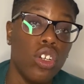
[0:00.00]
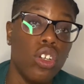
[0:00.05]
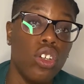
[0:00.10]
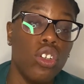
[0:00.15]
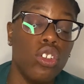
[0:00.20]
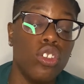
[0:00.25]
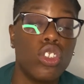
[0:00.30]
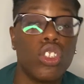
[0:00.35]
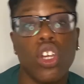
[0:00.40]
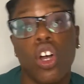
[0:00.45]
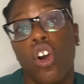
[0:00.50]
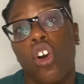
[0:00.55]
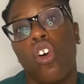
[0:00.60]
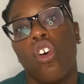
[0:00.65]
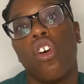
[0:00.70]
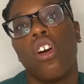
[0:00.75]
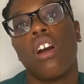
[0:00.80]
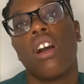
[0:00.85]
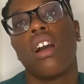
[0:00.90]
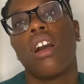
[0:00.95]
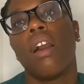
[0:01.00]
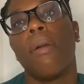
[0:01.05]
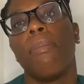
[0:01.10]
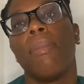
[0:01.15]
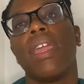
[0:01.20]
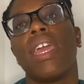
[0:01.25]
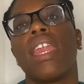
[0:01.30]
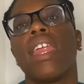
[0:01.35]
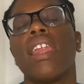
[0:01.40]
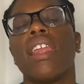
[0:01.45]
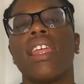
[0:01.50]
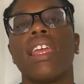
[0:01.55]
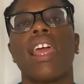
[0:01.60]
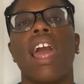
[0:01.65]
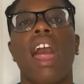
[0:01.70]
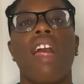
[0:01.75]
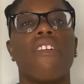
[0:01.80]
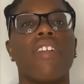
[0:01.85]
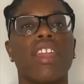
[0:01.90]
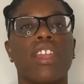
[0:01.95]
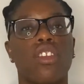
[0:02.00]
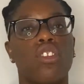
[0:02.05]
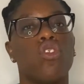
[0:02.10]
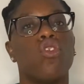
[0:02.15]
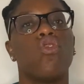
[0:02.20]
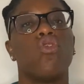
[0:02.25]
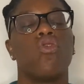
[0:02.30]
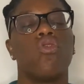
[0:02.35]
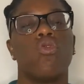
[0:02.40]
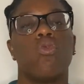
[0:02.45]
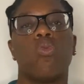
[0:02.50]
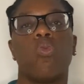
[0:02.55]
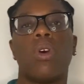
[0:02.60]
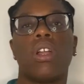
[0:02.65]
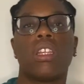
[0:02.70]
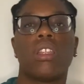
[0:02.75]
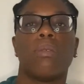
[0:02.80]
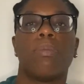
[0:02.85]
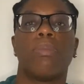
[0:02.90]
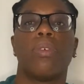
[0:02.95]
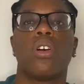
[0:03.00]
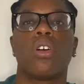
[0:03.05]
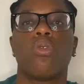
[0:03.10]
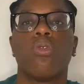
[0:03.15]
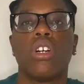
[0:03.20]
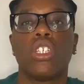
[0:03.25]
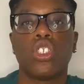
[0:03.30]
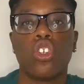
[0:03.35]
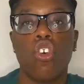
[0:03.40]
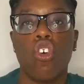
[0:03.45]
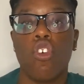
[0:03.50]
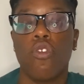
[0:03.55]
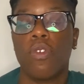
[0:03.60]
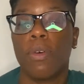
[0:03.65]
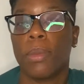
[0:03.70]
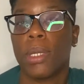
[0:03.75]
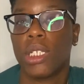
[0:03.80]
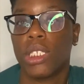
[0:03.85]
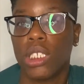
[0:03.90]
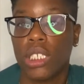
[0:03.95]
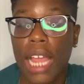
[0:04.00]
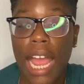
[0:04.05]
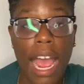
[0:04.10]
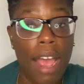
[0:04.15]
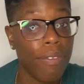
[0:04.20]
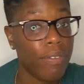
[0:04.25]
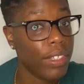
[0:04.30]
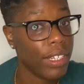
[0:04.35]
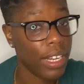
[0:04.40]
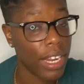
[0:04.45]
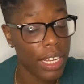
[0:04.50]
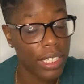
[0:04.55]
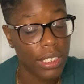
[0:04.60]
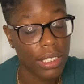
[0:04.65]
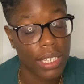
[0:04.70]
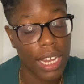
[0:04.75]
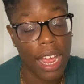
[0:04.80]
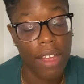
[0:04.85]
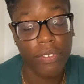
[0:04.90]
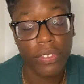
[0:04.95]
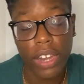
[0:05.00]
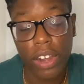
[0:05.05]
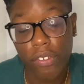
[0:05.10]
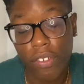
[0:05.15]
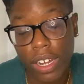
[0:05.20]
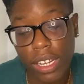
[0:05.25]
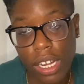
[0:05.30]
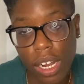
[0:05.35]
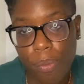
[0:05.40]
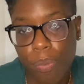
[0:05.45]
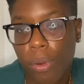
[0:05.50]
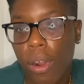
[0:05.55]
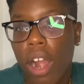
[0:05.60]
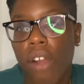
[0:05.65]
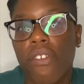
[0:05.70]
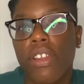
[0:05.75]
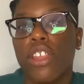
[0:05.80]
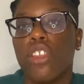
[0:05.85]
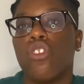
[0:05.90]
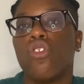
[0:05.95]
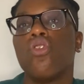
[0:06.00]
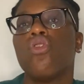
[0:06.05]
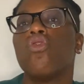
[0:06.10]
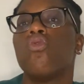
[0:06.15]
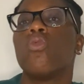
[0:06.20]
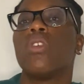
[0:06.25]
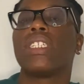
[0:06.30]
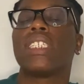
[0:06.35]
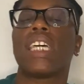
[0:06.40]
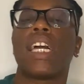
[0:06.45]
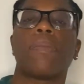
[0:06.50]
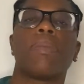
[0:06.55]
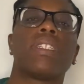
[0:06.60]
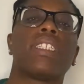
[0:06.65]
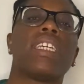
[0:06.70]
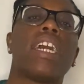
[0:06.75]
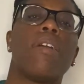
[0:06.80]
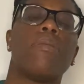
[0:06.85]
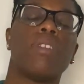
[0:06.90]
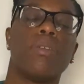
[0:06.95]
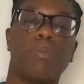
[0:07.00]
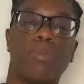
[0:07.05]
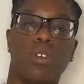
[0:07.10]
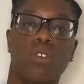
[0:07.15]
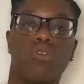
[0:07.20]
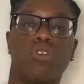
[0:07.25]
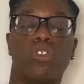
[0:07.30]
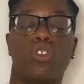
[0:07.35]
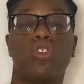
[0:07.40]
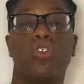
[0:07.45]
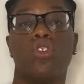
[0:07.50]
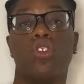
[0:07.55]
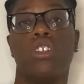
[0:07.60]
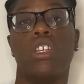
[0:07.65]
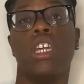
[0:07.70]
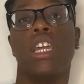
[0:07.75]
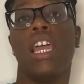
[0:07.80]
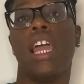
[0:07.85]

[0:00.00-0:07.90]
So immediately, I already knew what the book was on from the, after this, after I read that part, I already knew what type of time the book was on.